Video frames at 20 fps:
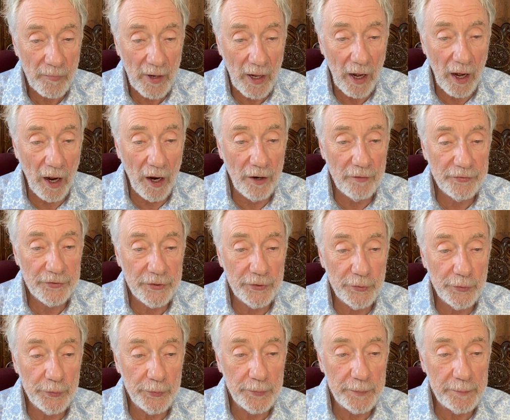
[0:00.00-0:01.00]
Our
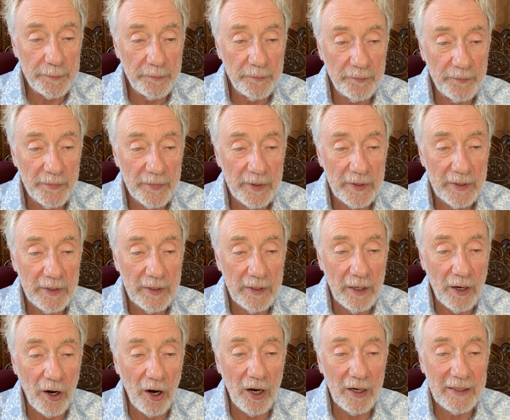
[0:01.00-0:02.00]
view
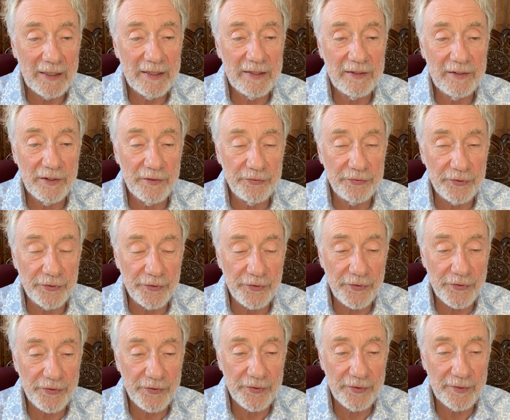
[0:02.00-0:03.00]
hardly
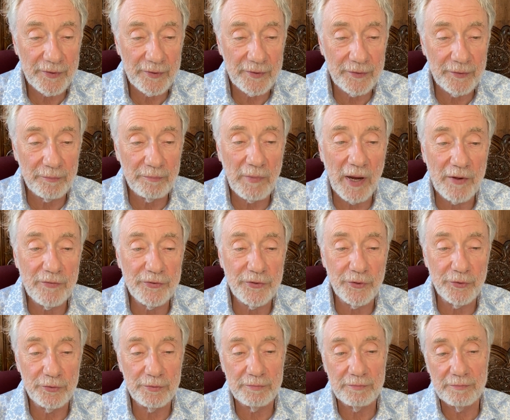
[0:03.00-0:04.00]
differs. My
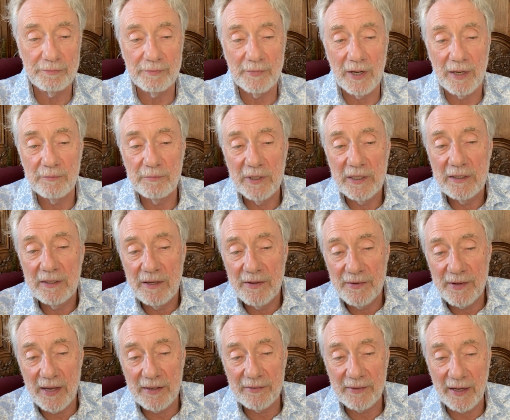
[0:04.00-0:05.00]
view, I mean, in
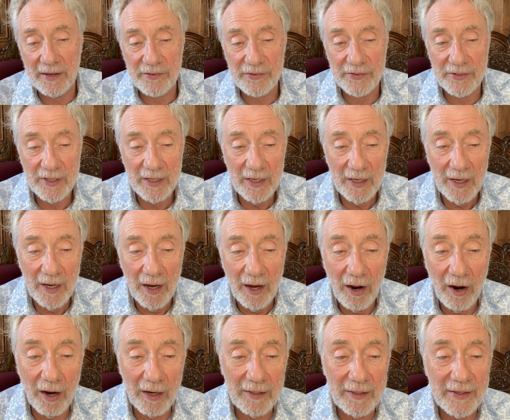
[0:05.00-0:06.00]
that text,
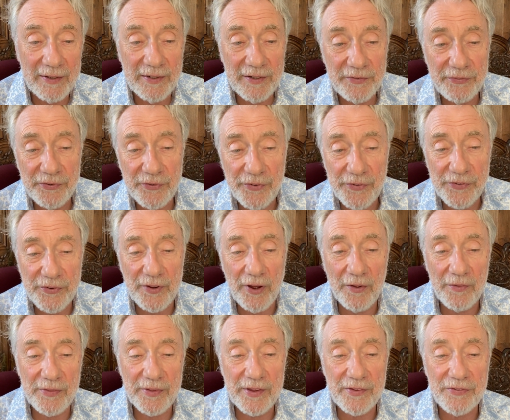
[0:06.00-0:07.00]
hardly differs
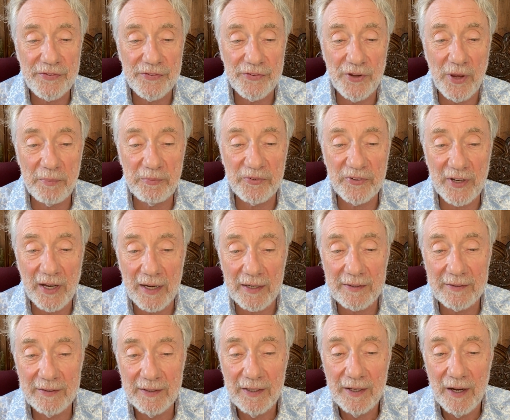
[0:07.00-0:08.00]
on this
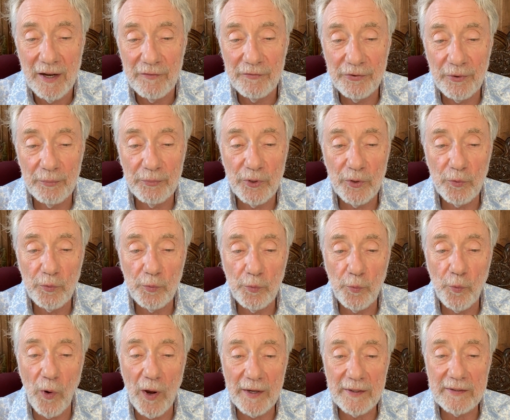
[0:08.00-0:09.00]
subject from the
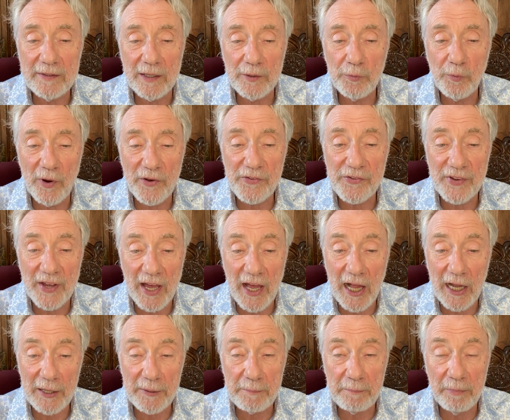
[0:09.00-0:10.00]
one that was
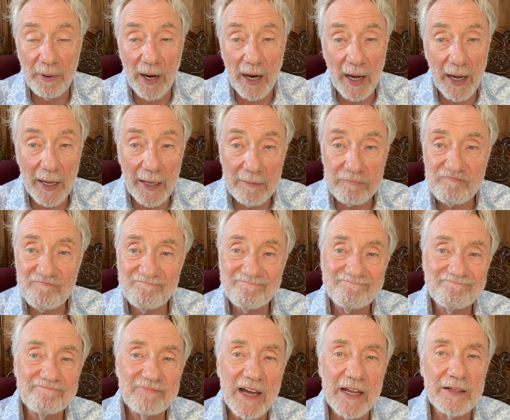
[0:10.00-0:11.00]
held by,
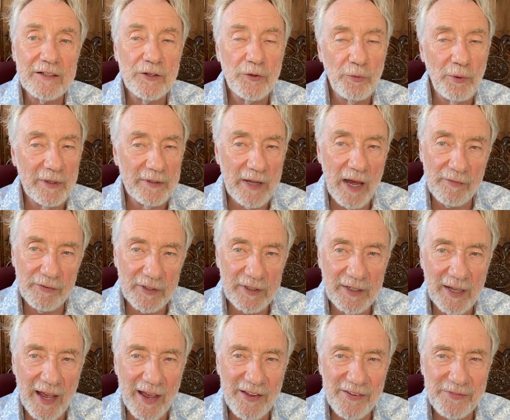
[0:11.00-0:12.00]
and you will never
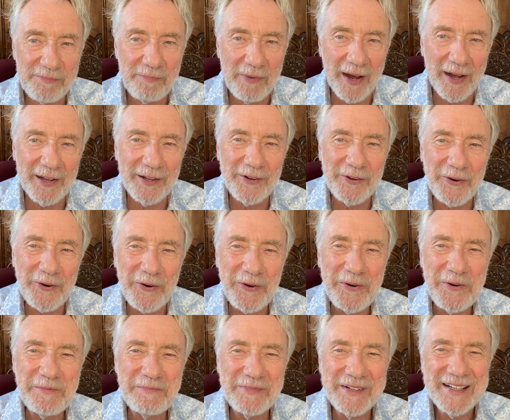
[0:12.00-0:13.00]
guess by
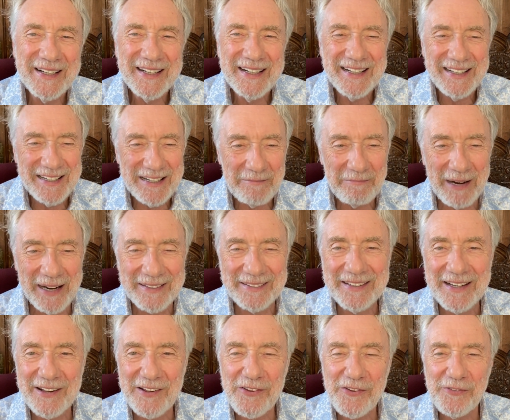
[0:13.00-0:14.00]
whom, by
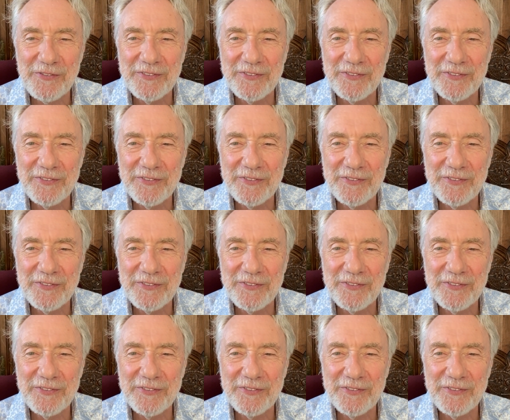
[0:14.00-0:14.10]
Niels